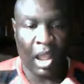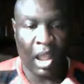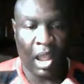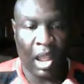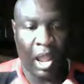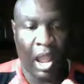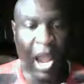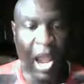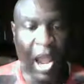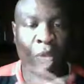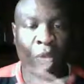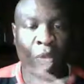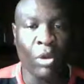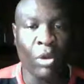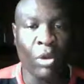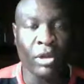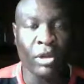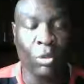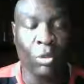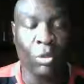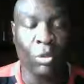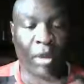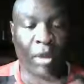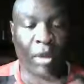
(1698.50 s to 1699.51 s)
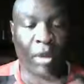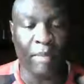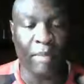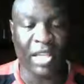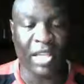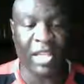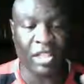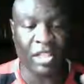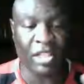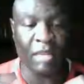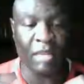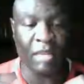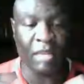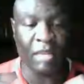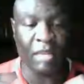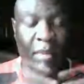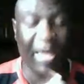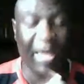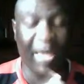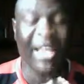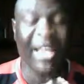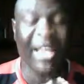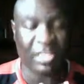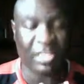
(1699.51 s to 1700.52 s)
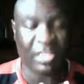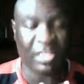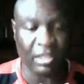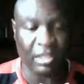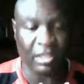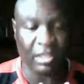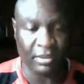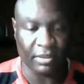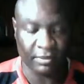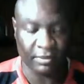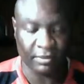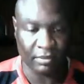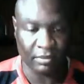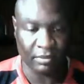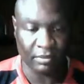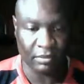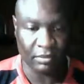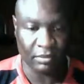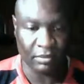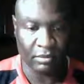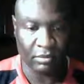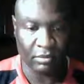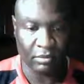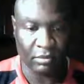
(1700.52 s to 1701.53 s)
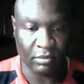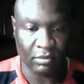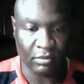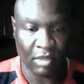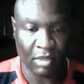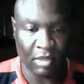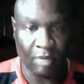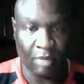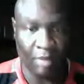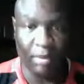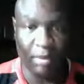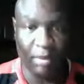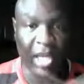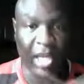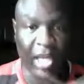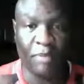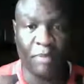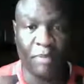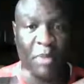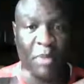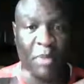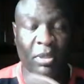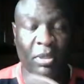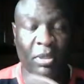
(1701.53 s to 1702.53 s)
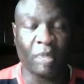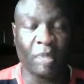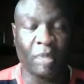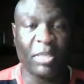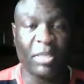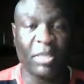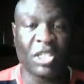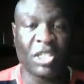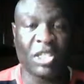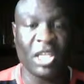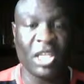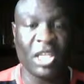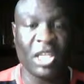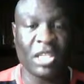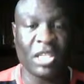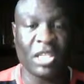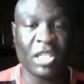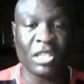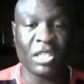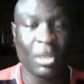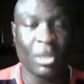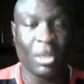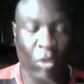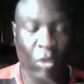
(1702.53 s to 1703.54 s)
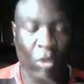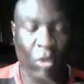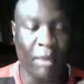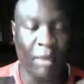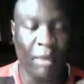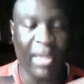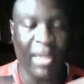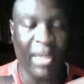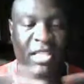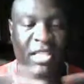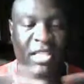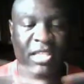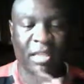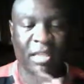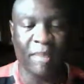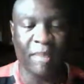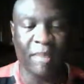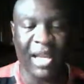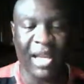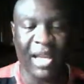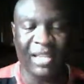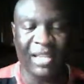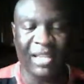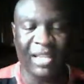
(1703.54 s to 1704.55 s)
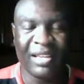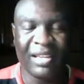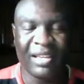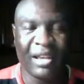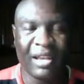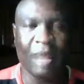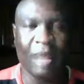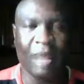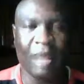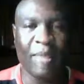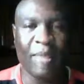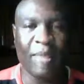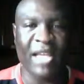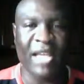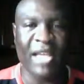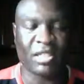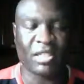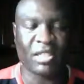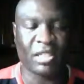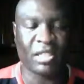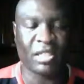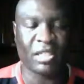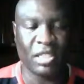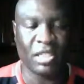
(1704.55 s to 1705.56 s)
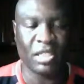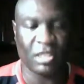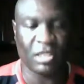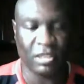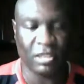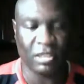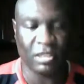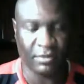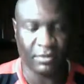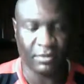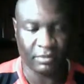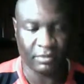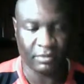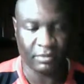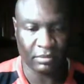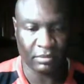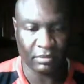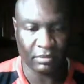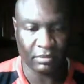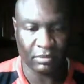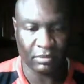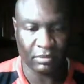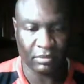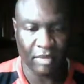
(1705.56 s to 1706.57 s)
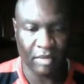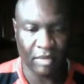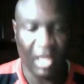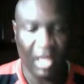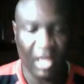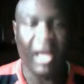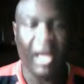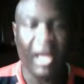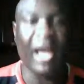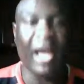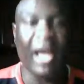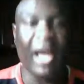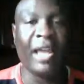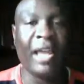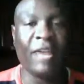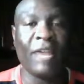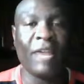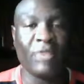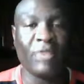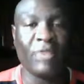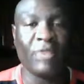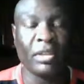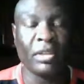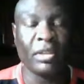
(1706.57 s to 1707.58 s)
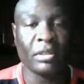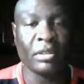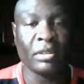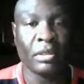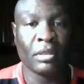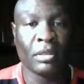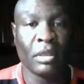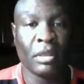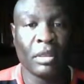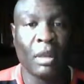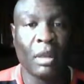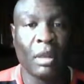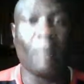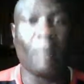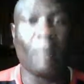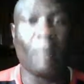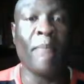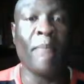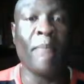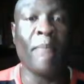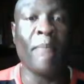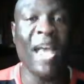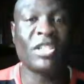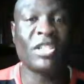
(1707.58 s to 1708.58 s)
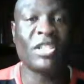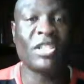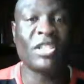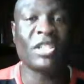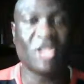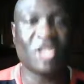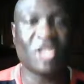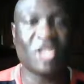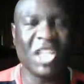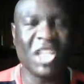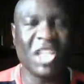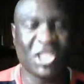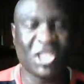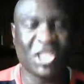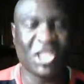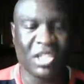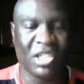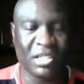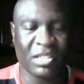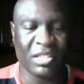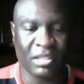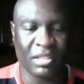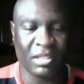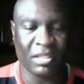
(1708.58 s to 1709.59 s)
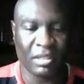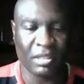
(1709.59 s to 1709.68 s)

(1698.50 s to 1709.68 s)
I wonder what makes them a master. Many people can be teachers. What makes somebody a master teacher? However, master teachers